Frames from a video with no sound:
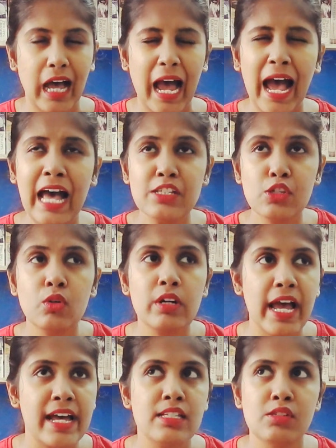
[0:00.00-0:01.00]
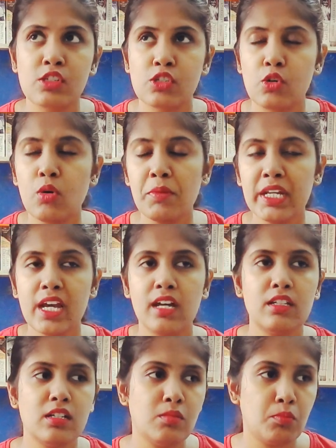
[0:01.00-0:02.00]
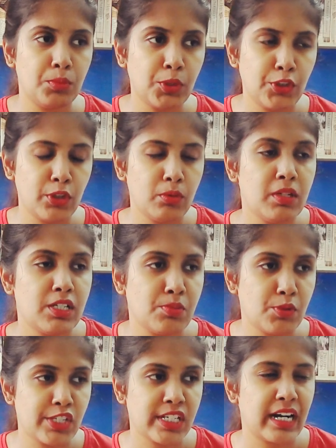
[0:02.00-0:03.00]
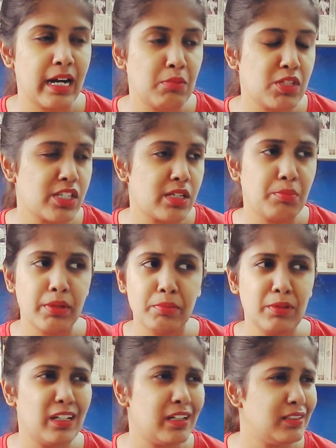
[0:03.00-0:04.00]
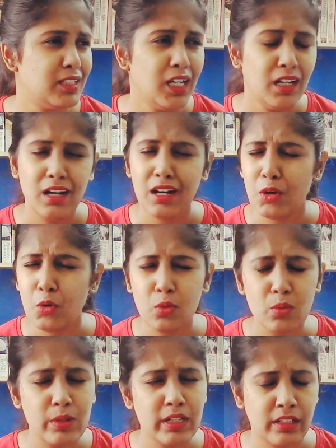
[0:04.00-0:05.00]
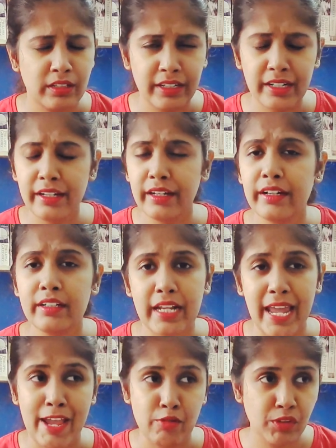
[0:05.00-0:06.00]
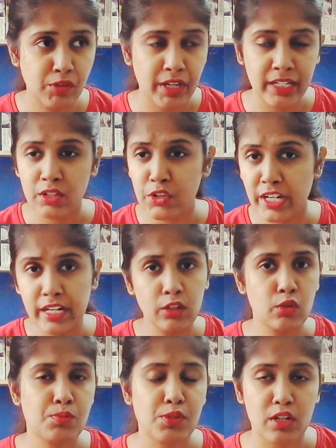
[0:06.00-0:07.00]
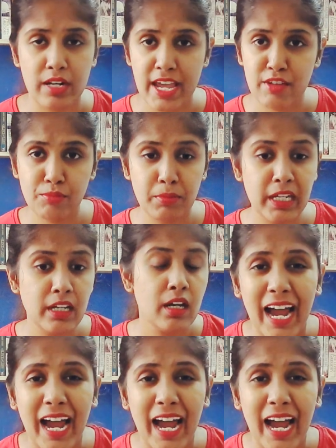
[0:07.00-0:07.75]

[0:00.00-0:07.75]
as good as so many other booktubers, bookstagrammers and people who were reading it everywhere in reading groups on FB.